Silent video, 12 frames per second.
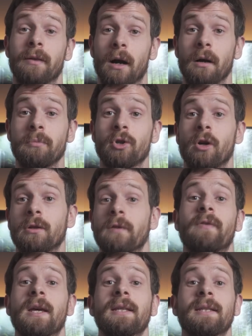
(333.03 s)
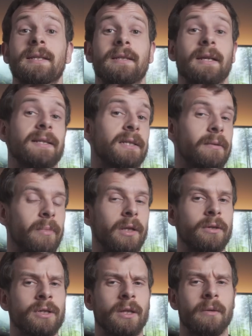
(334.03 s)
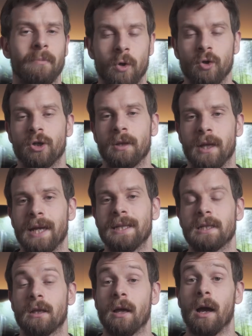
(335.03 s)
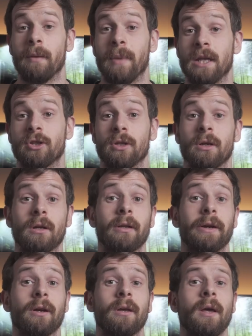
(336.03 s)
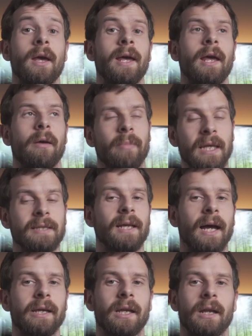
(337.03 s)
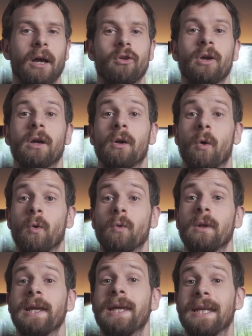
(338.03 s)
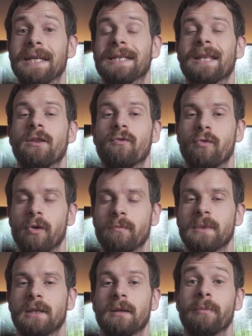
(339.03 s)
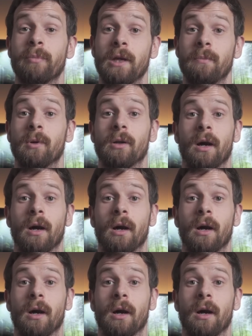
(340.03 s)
The upshot of this is that, similar to the motion lights that I mentioned earlier, it means that I can now only heat the rooms that people